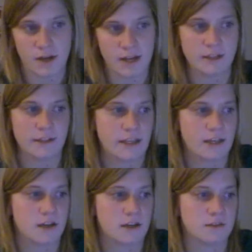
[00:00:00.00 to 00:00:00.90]
or
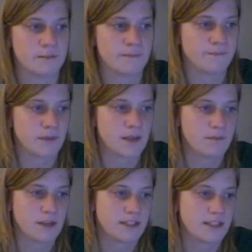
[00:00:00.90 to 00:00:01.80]
anally,
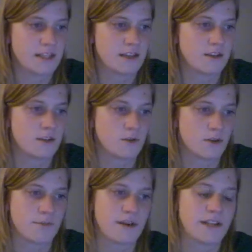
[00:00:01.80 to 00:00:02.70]
menacing
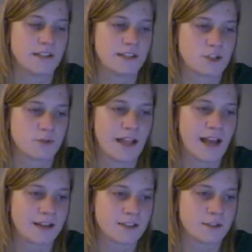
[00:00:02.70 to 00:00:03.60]
or threatening sexual
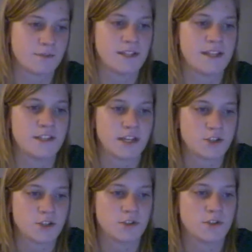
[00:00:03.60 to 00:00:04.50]
acts, obscene
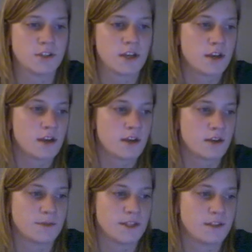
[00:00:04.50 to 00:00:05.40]
gestures,
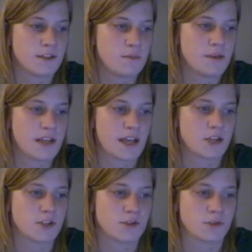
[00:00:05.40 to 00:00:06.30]
obscene
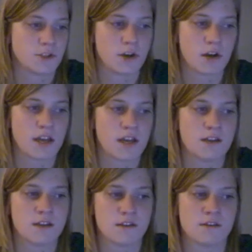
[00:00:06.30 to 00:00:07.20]
communication or
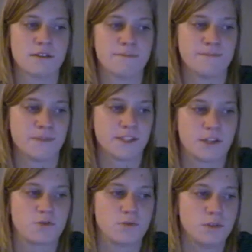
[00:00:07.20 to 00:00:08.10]
stalking,
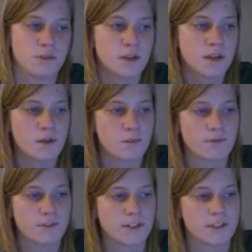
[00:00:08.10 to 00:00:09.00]
sexual
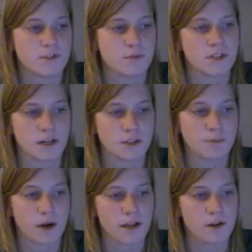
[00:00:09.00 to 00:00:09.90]
references to a child's
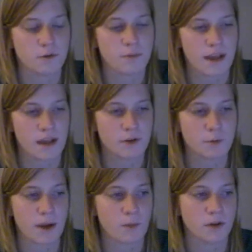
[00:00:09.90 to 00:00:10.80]
body or
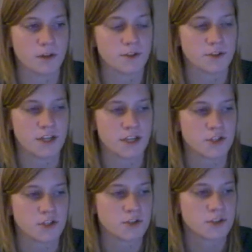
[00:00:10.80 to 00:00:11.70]
behavior by words or
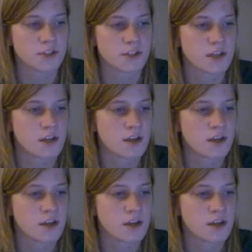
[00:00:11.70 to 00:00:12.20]
gestures,